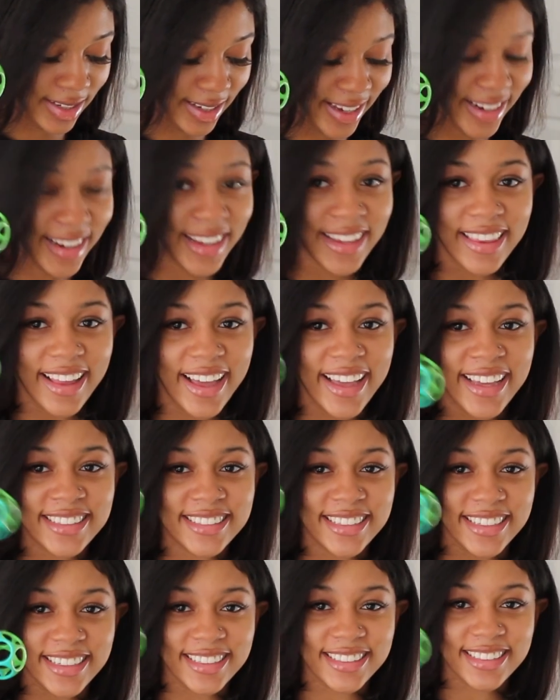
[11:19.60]
And he
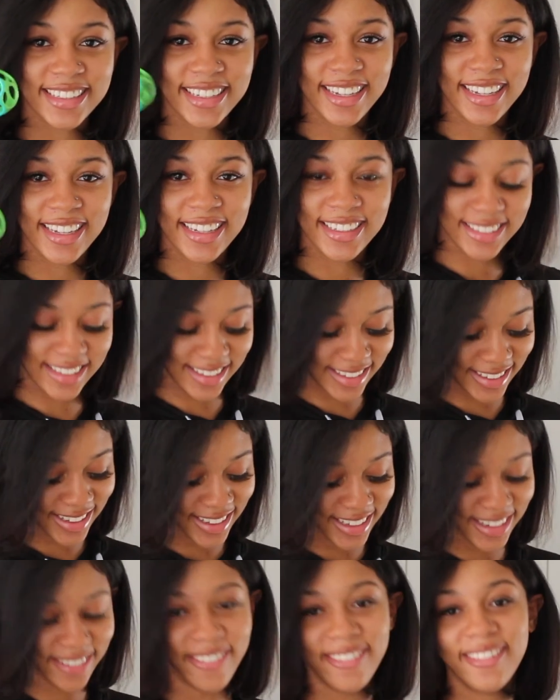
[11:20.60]
likes it. See, he's,
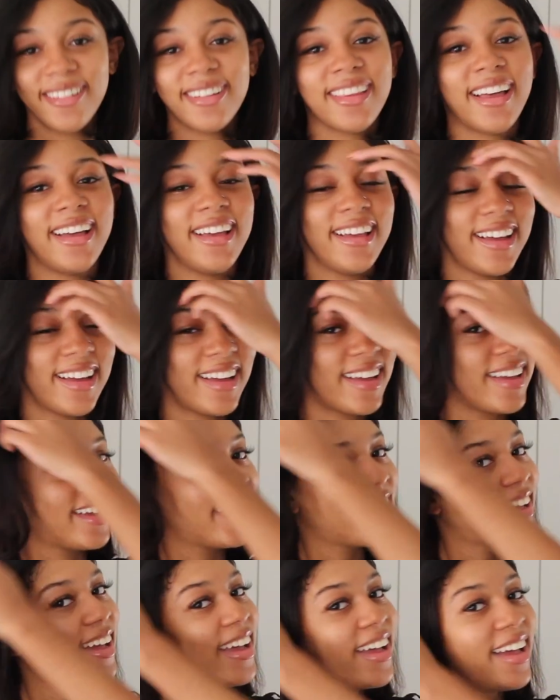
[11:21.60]
he like,
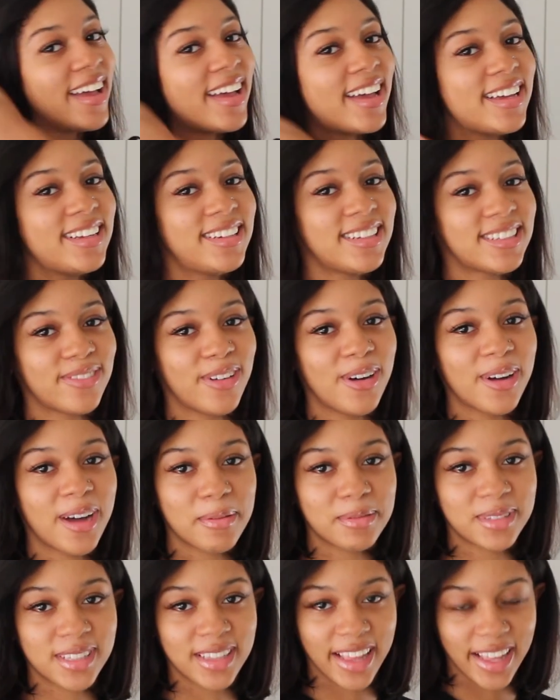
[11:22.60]
he just woke
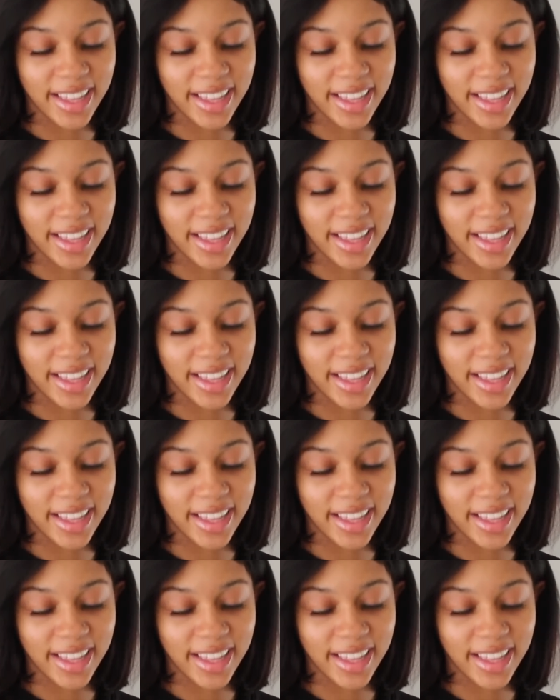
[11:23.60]
up to